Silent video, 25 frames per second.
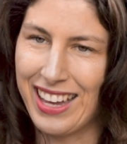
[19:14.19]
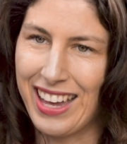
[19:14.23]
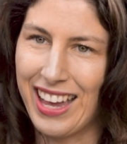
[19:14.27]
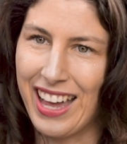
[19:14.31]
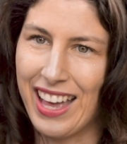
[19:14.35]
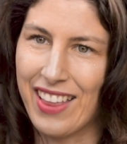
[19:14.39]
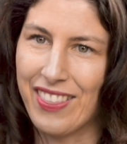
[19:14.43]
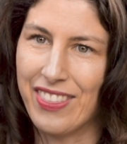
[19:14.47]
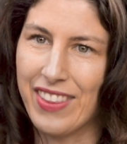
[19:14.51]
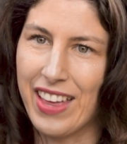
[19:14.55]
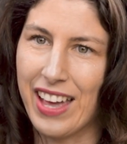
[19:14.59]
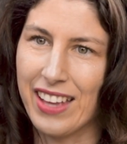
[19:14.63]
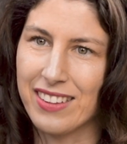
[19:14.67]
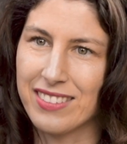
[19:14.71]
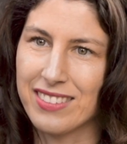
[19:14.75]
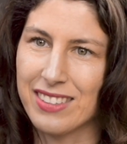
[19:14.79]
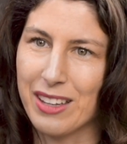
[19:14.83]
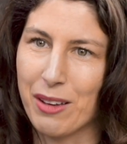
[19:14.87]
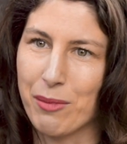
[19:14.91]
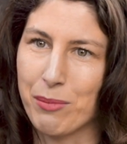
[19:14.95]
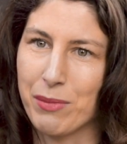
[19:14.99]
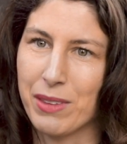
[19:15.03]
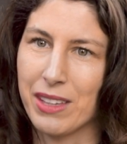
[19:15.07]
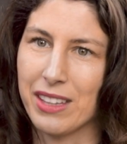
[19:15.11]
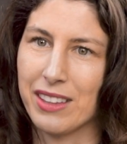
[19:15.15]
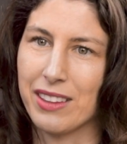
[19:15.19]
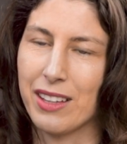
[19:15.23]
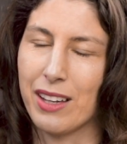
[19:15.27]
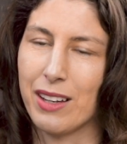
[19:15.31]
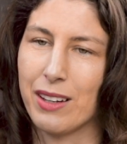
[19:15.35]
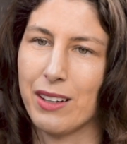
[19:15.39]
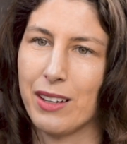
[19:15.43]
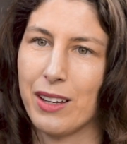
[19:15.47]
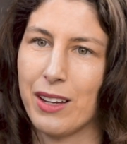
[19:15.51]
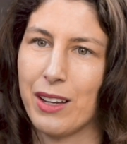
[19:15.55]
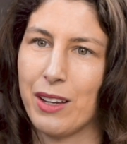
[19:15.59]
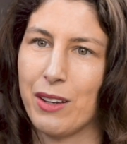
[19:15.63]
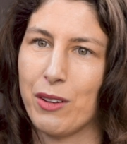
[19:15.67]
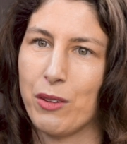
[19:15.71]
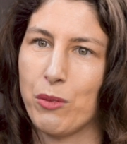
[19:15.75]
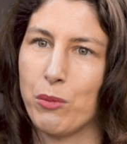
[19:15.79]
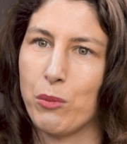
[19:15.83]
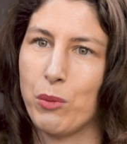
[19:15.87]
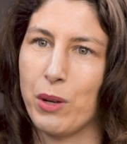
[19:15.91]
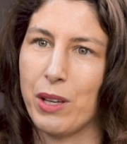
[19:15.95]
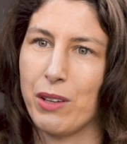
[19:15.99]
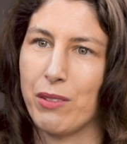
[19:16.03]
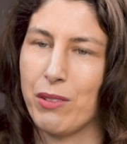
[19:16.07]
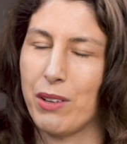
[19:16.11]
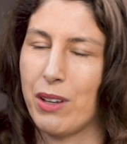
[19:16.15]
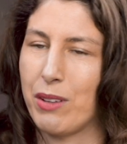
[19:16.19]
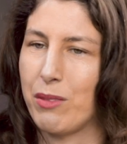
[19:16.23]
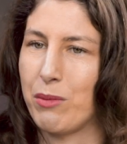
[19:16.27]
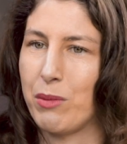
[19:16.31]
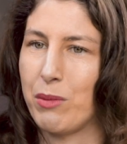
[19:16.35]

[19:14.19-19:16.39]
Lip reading: And that's something that we've